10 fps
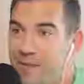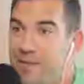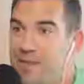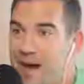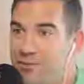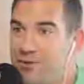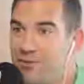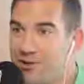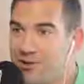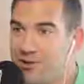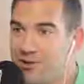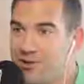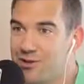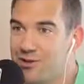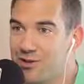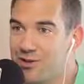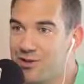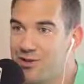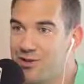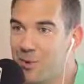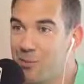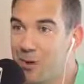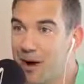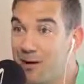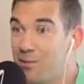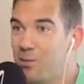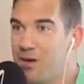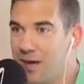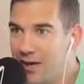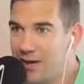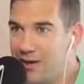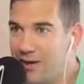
50,000 registered users who buy every week.